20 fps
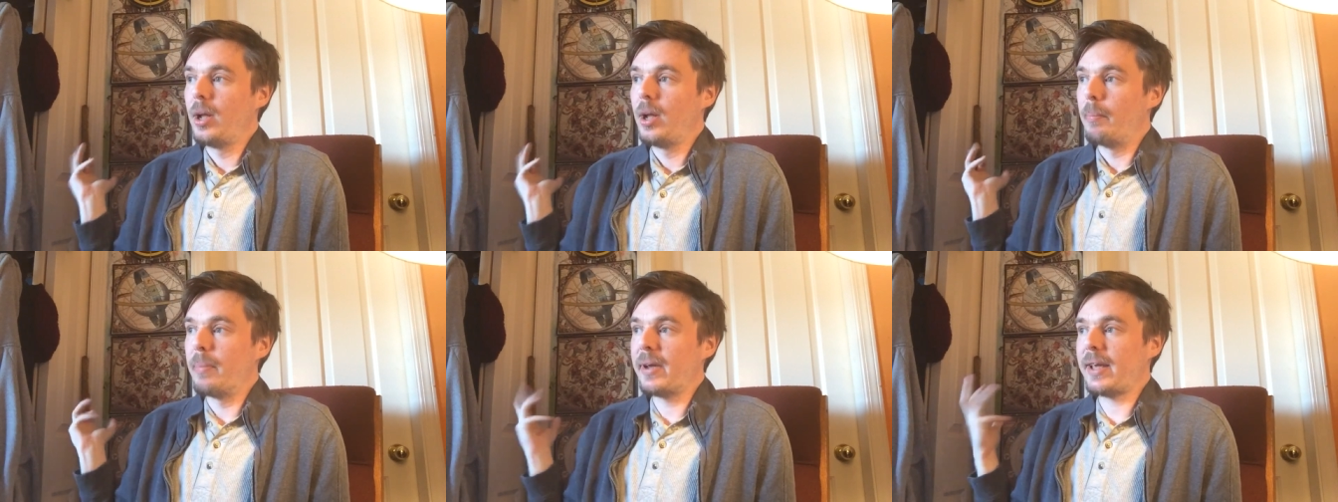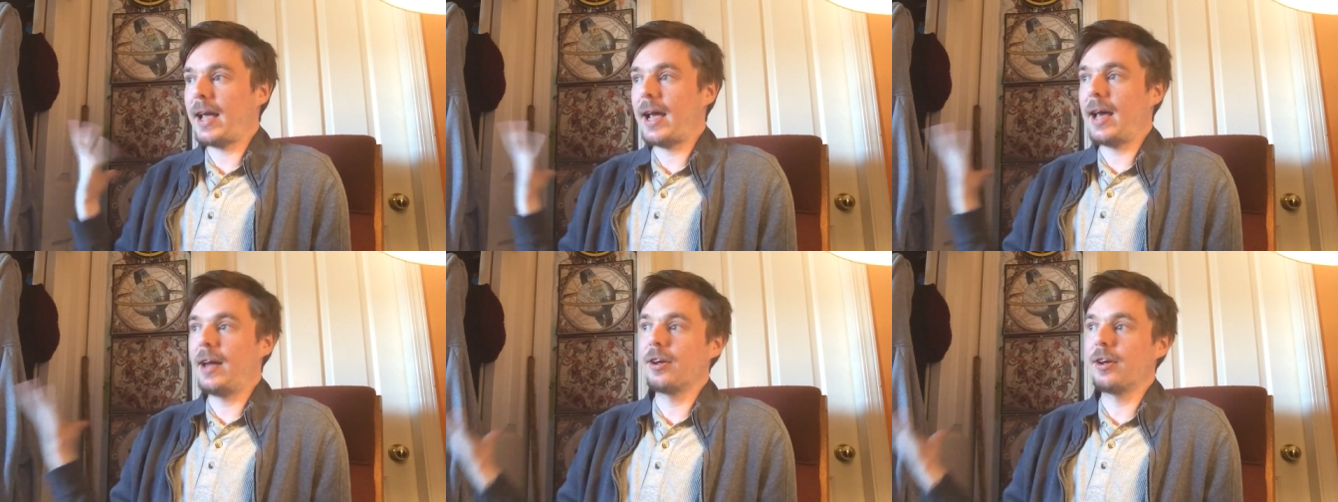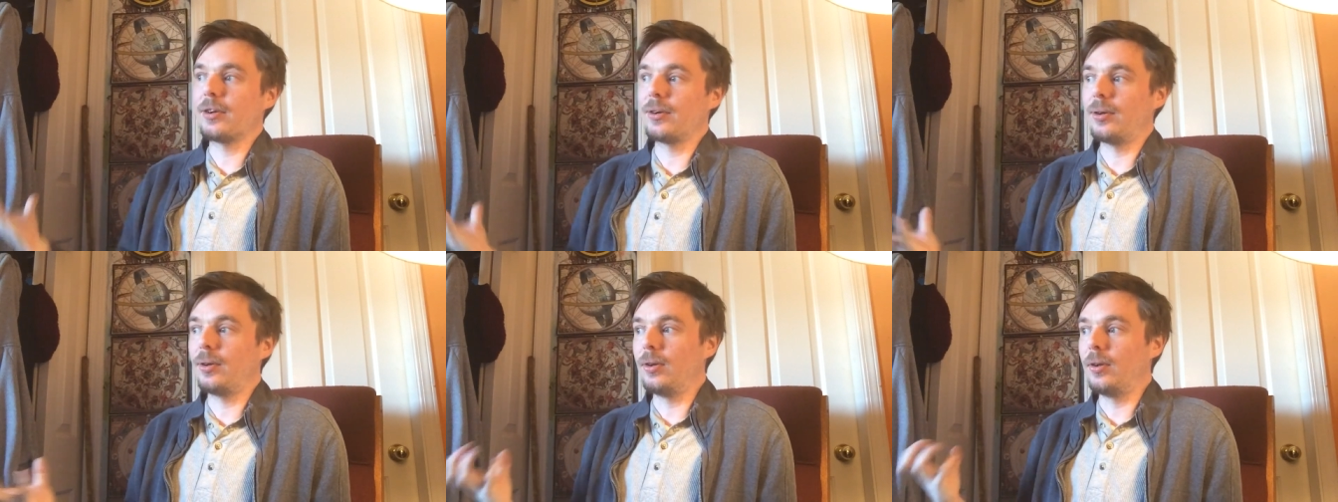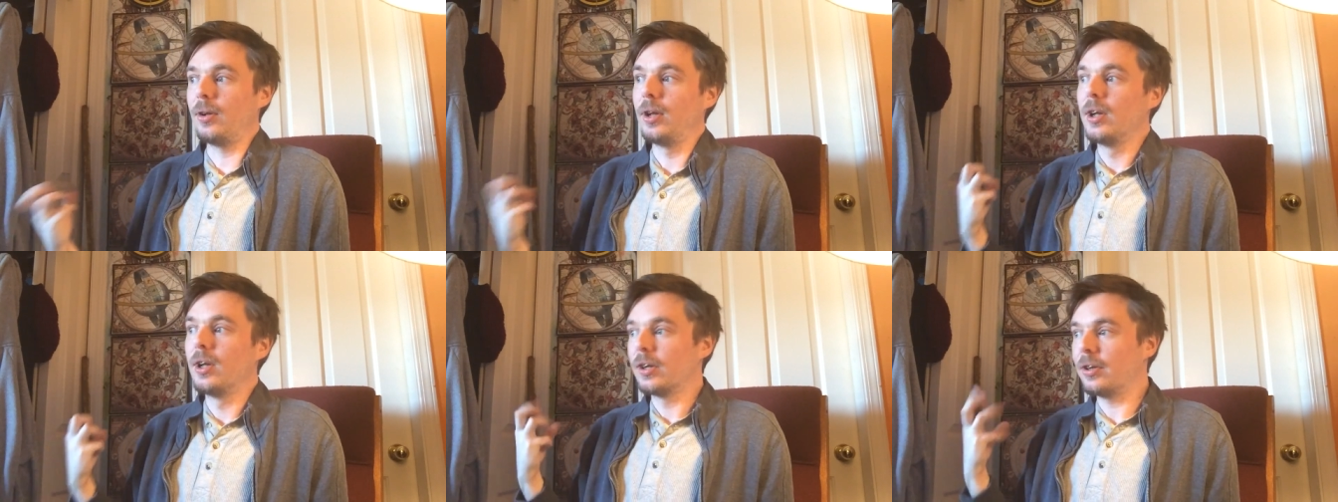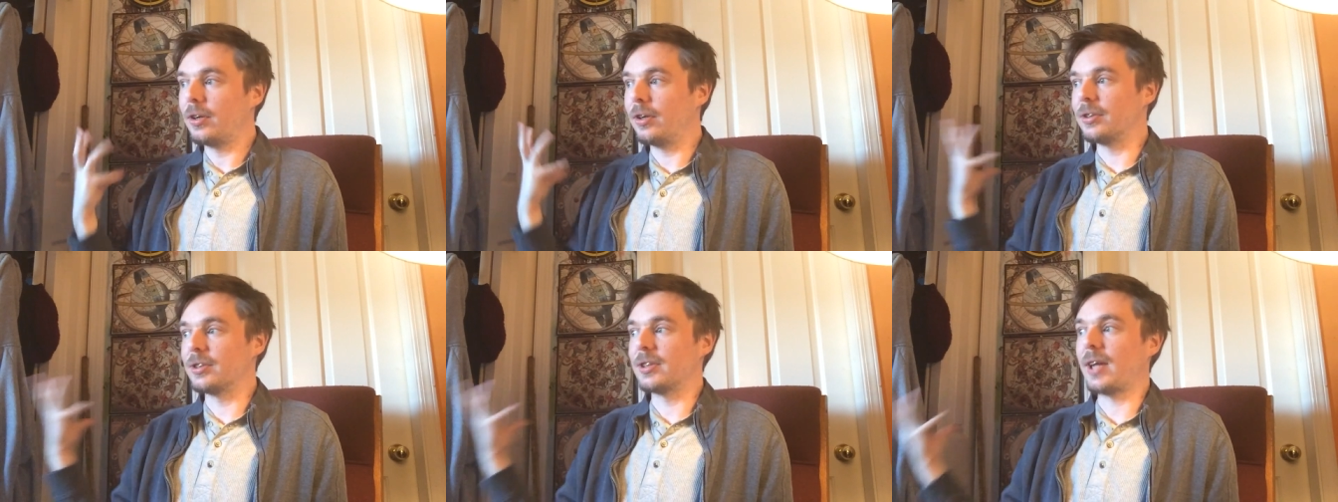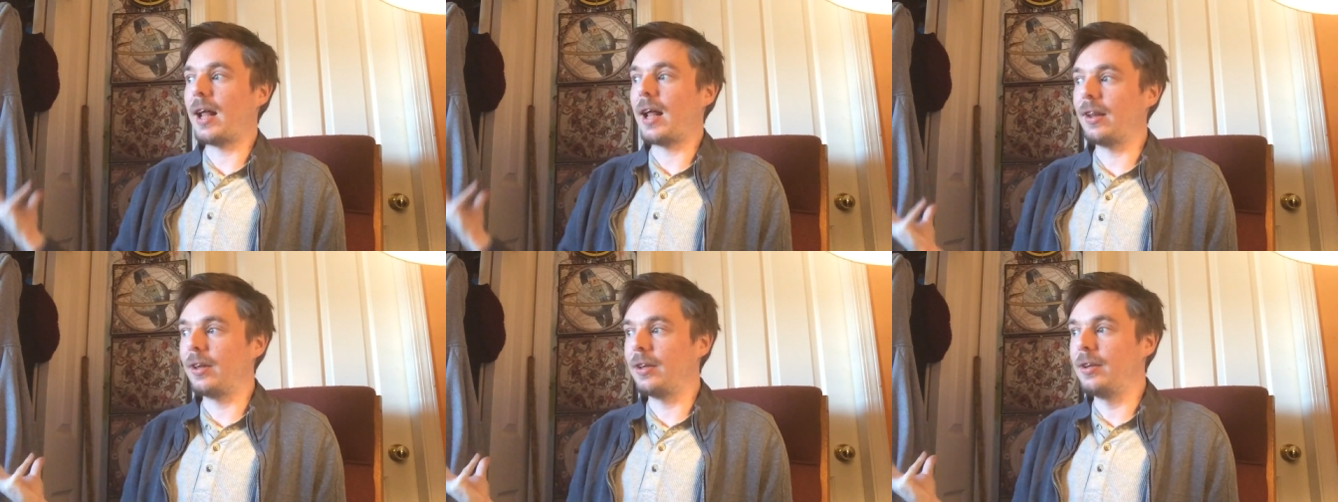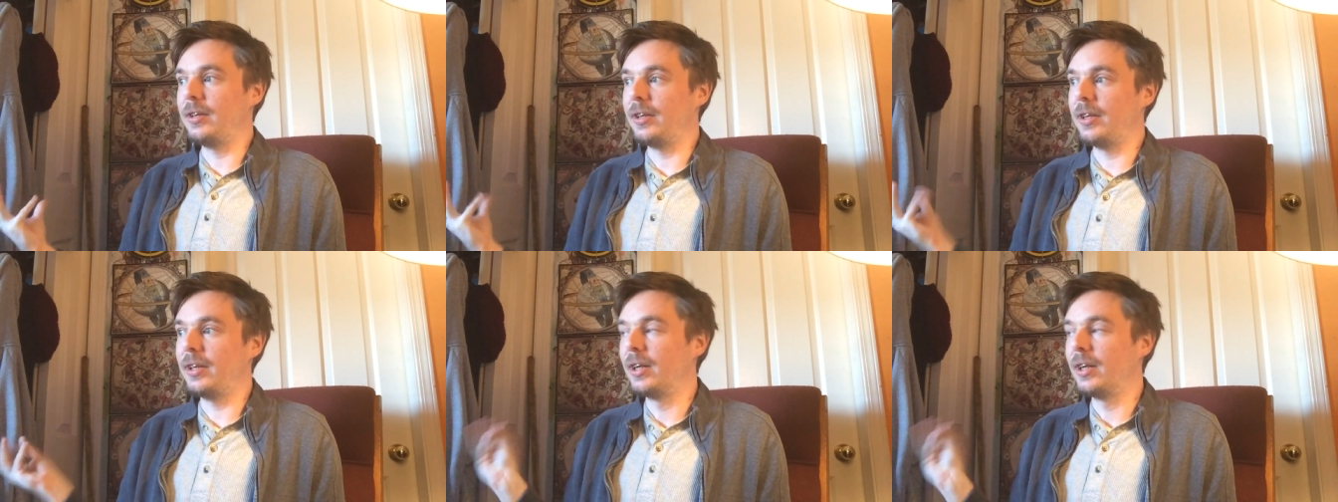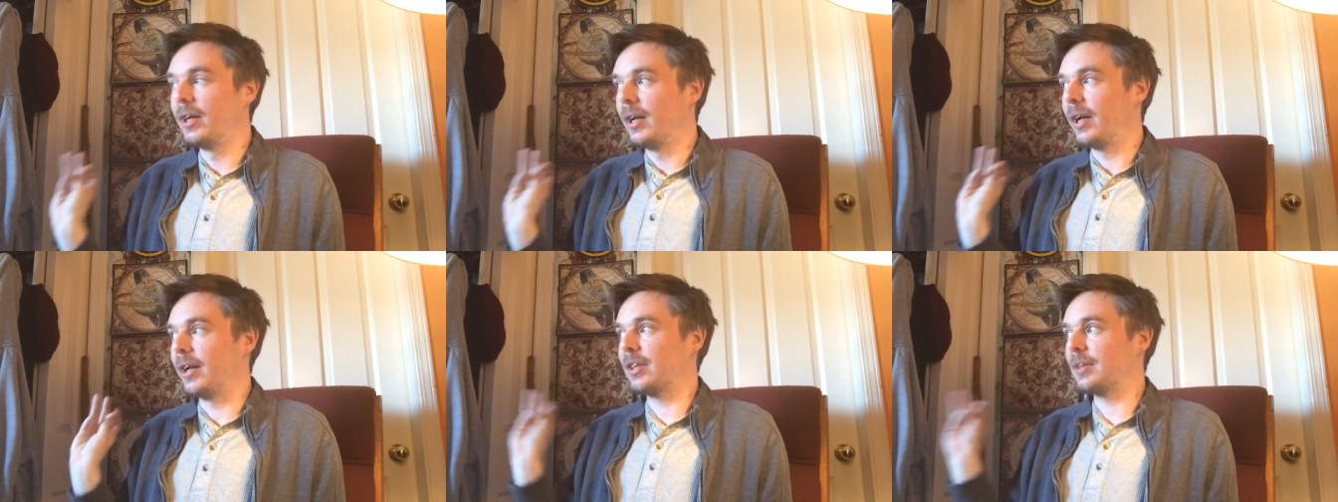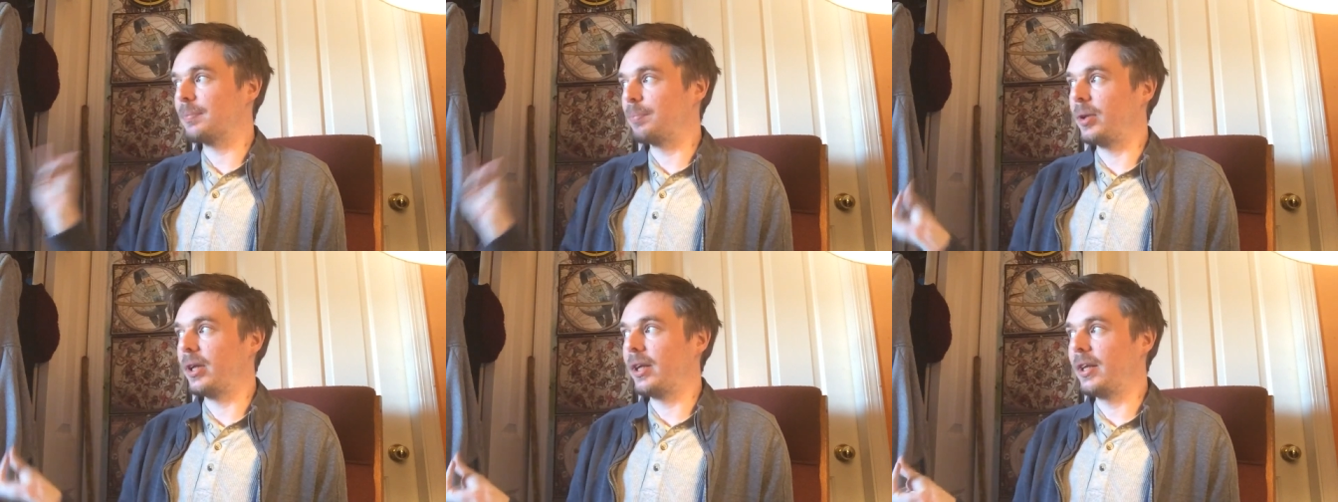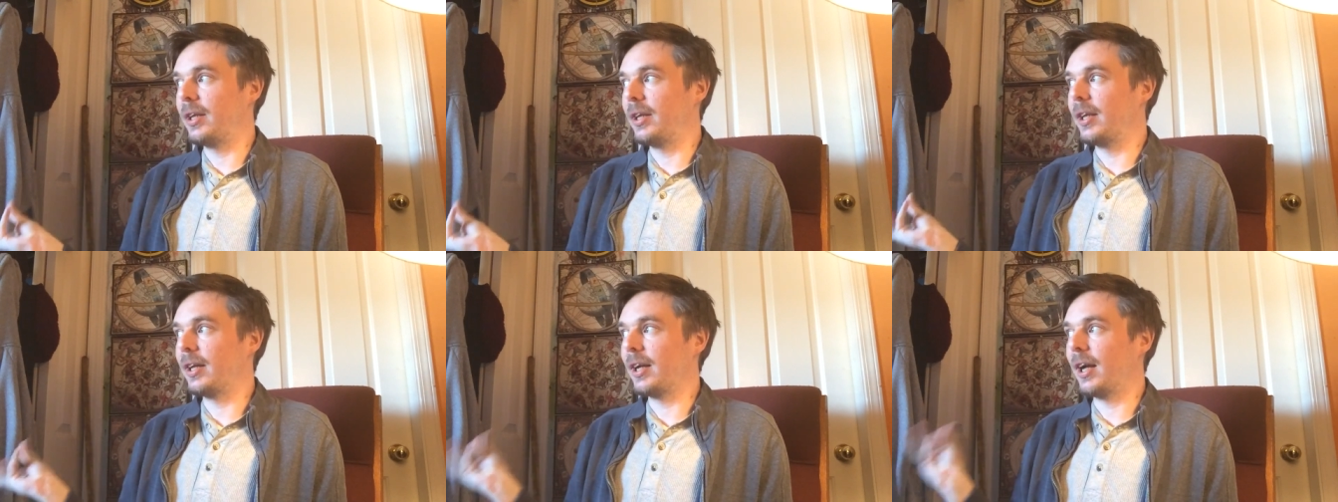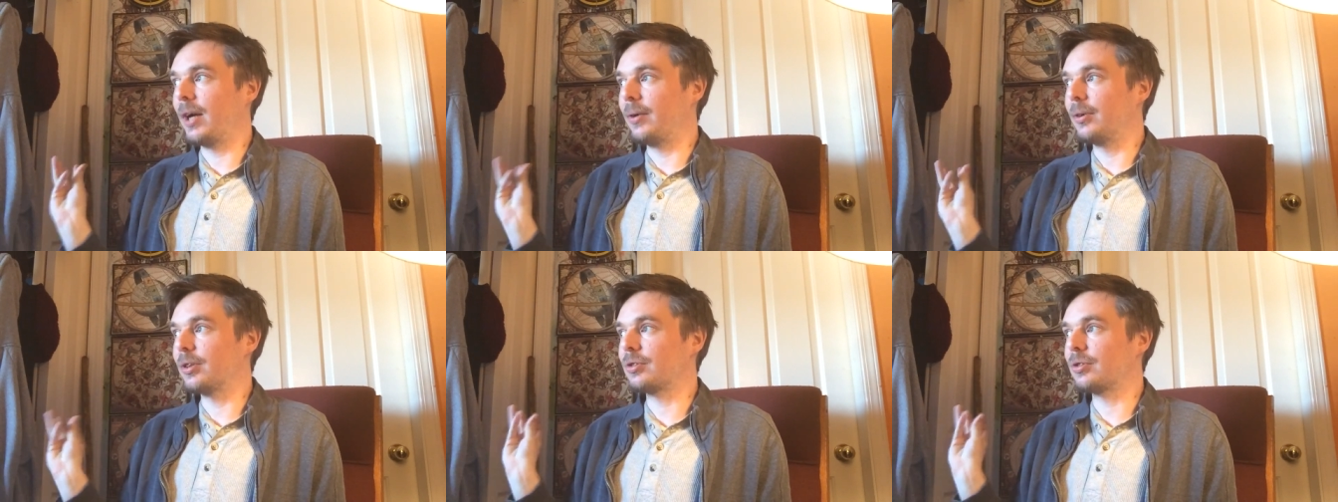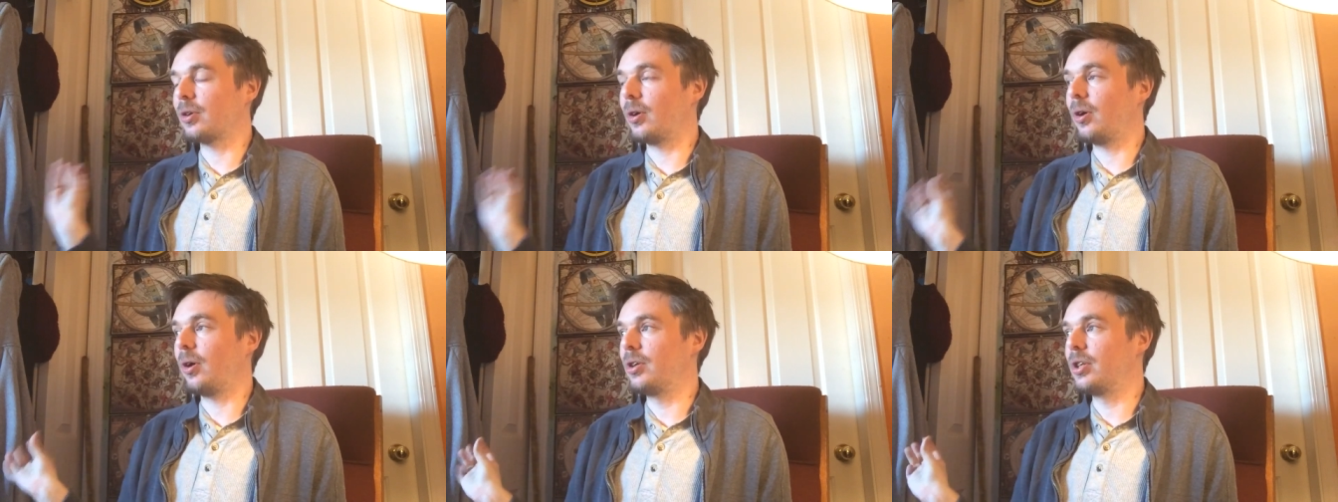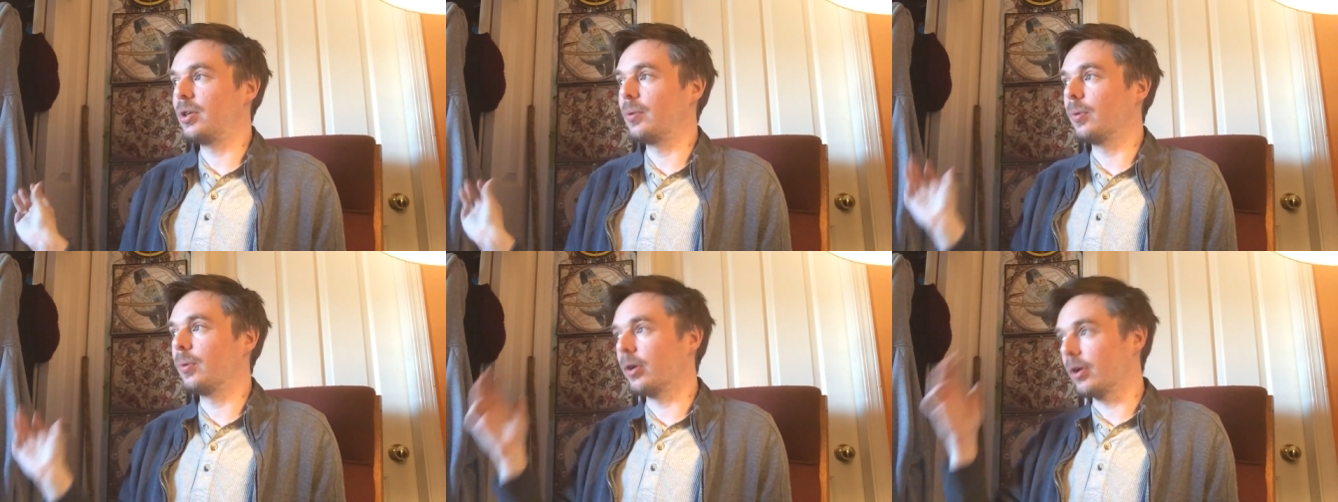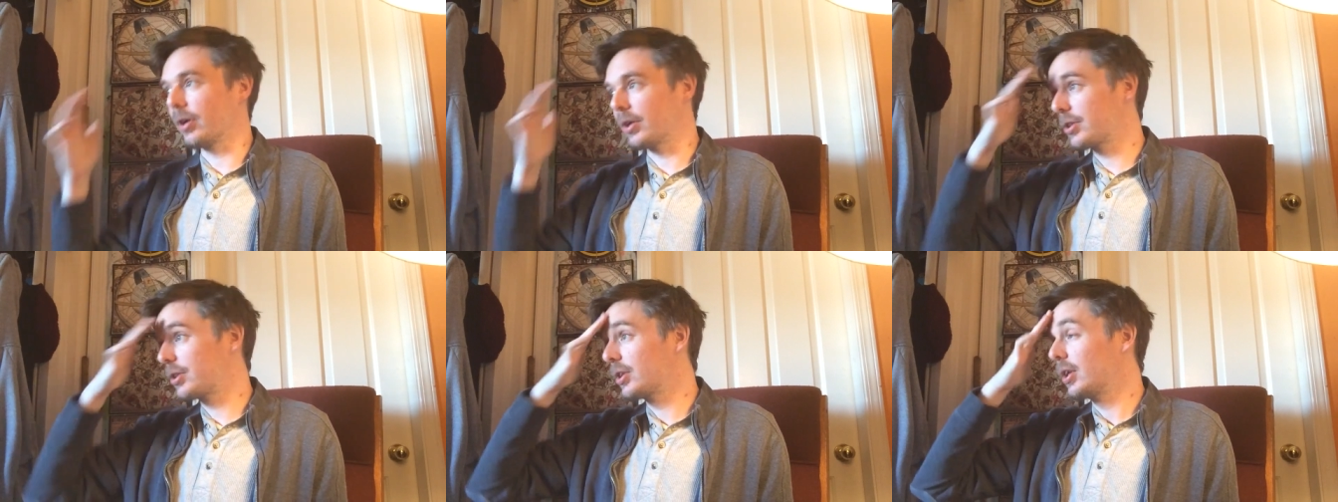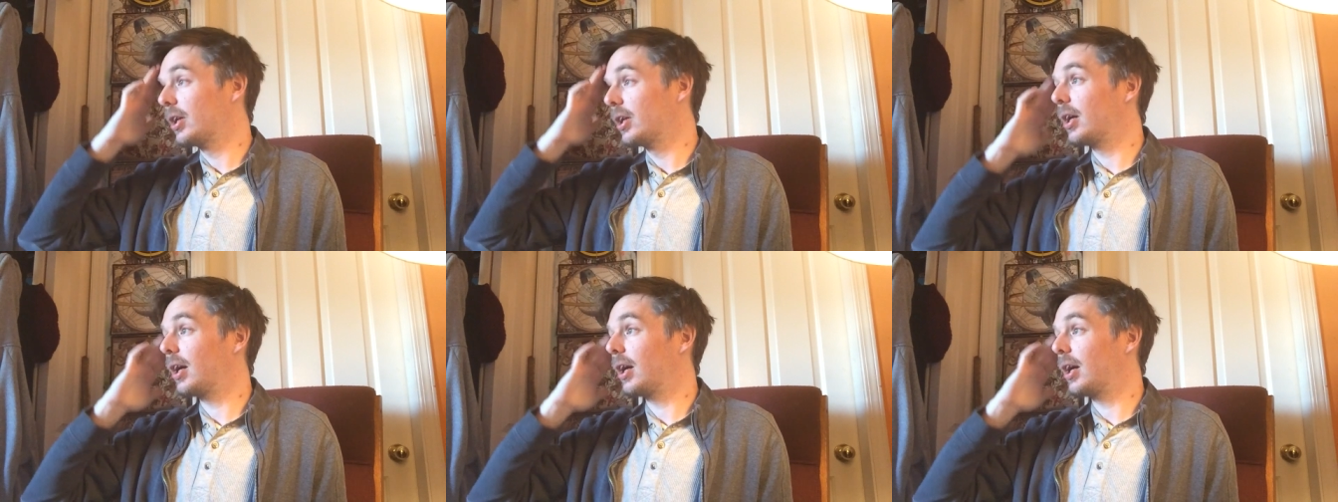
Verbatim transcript: mechanical causality explaining how astrology works.